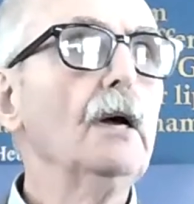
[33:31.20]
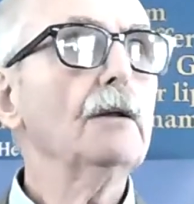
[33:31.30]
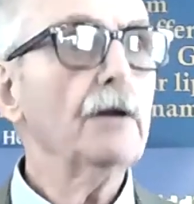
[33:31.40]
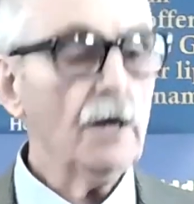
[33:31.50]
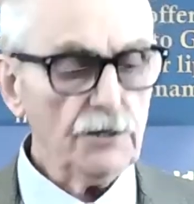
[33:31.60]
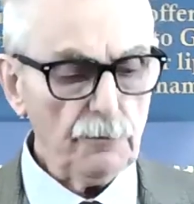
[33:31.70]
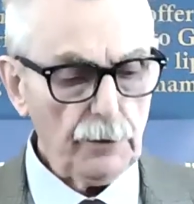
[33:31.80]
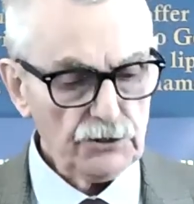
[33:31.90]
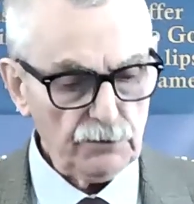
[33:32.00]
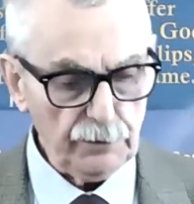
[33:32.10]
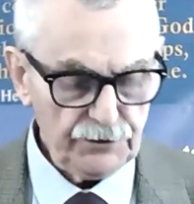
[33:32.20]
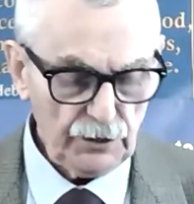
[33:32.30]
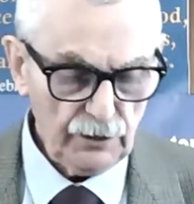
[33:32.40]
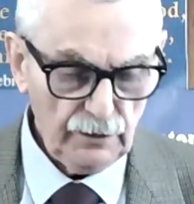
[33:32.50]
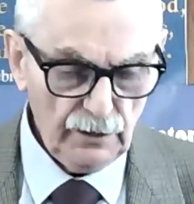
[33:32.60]
The other
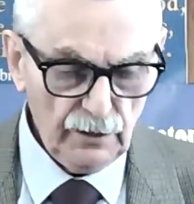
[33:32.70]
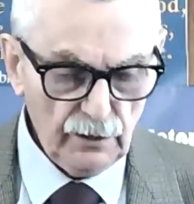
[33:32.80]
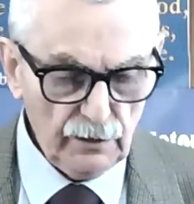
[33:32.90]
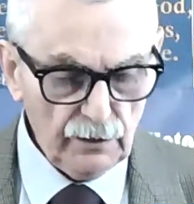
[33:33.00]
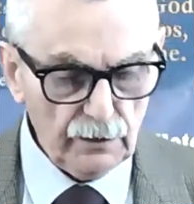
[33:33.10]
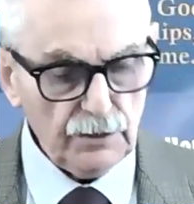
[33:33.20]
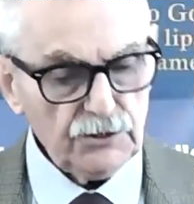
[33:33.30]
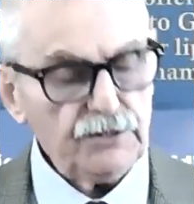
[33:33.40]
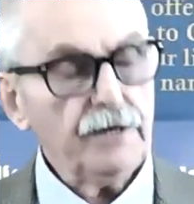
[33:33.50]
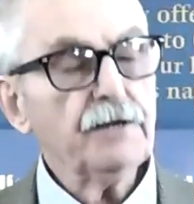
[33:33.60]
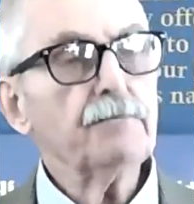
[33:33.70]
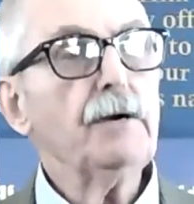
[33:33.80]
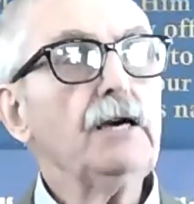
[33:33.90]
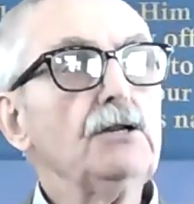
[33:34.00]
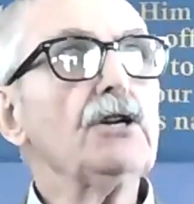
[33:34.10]
possibility is that it
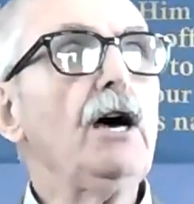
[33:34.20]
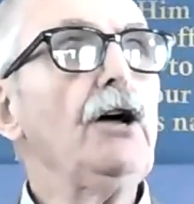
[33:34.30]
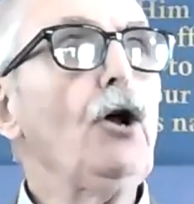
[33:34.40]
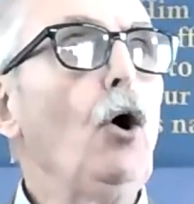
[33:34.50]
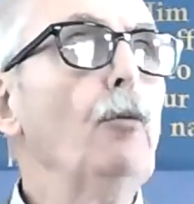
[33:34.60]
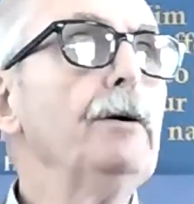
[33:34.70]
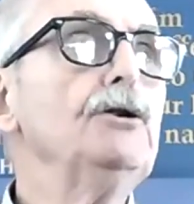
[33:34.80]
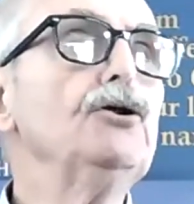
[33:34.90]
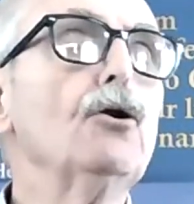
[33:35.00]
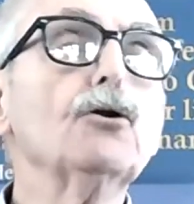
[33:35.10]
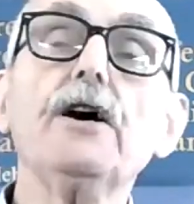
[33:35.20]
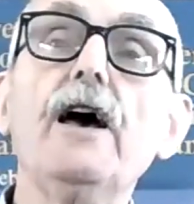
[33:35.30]
means an open door to